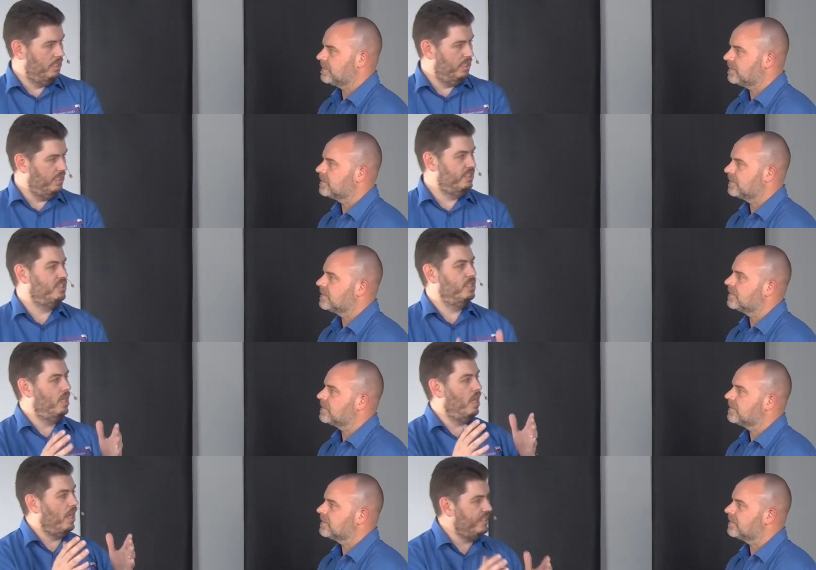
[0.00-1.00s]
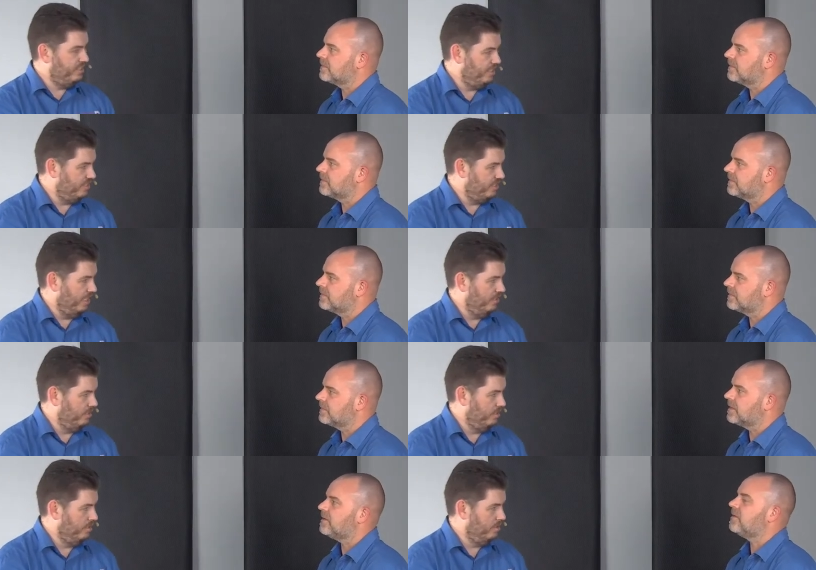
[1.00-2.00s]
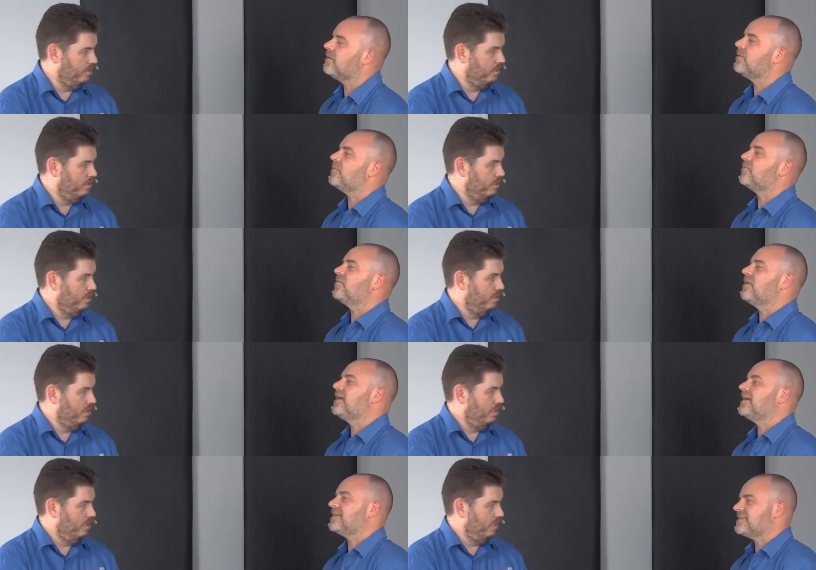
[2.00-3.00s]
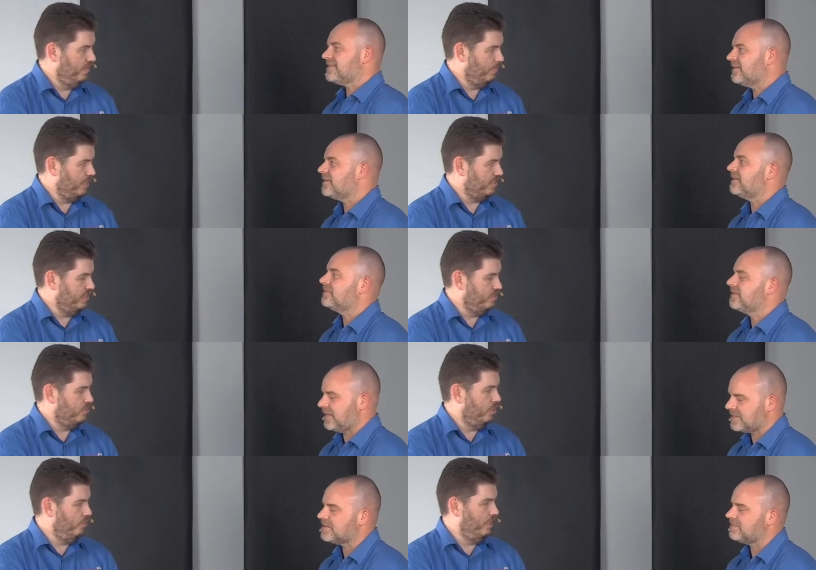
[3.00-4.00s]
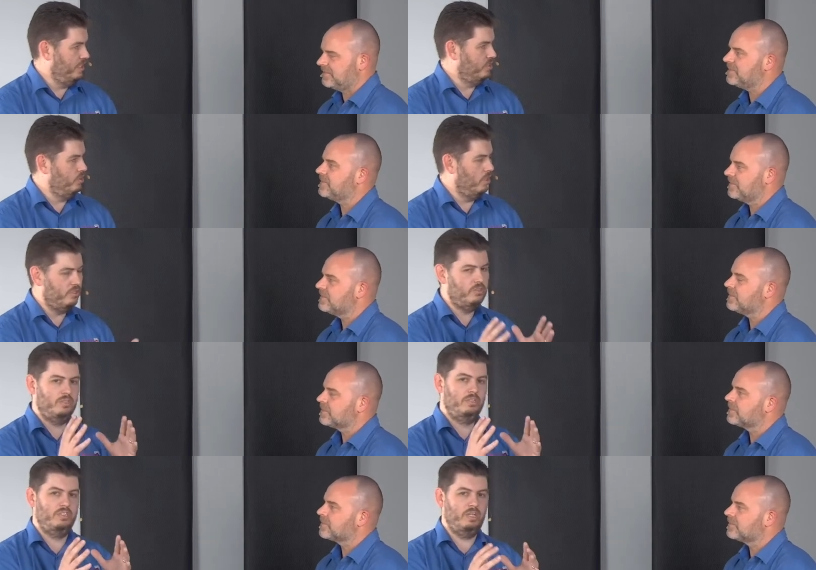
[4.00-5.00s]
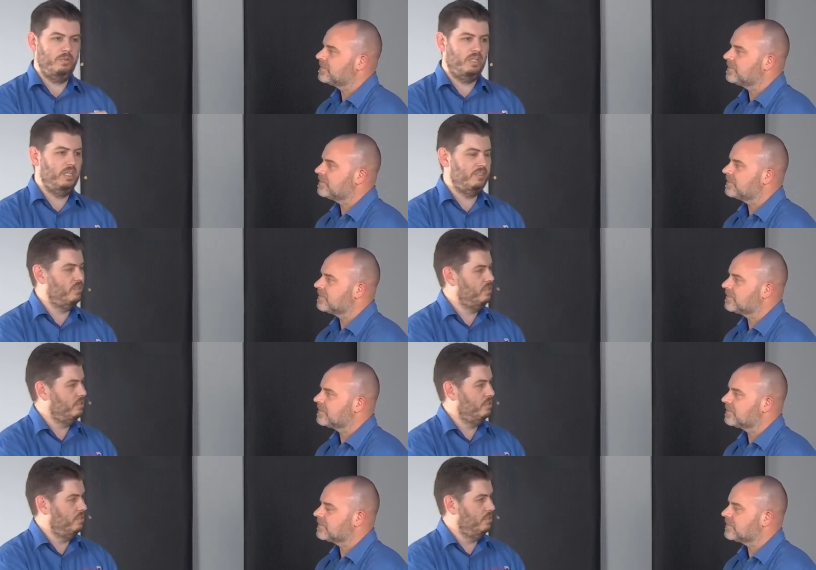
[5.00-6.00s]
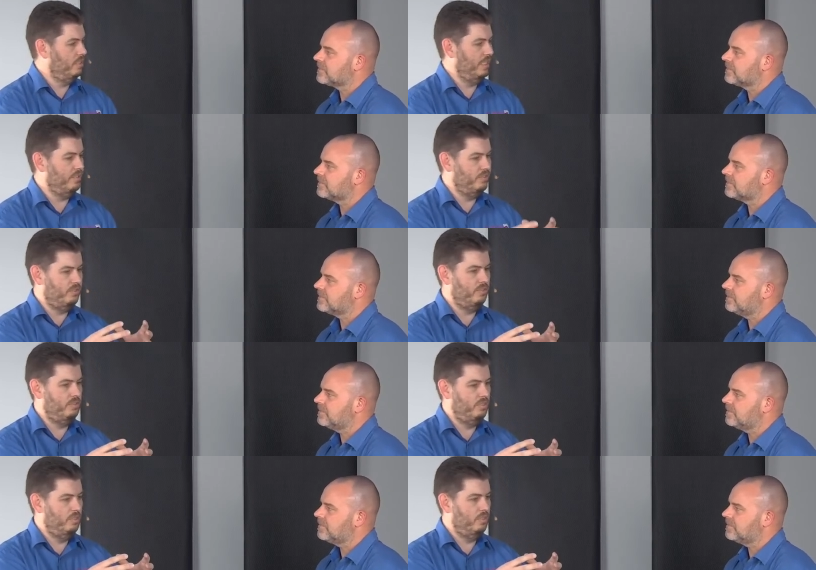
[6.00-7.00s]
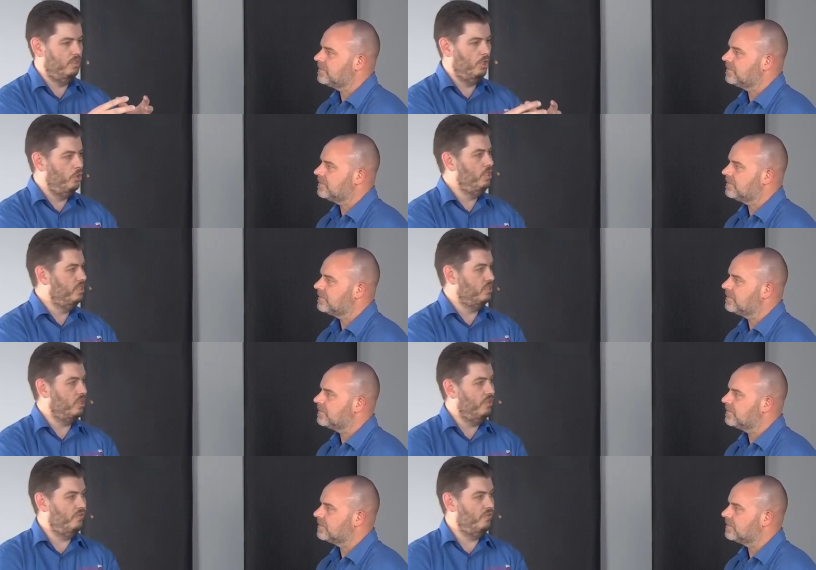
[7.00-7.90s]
Speaker 1: It is an IT standard. Oh, right. If that okay. makes sense. Yes. So it's not something that's that is only designed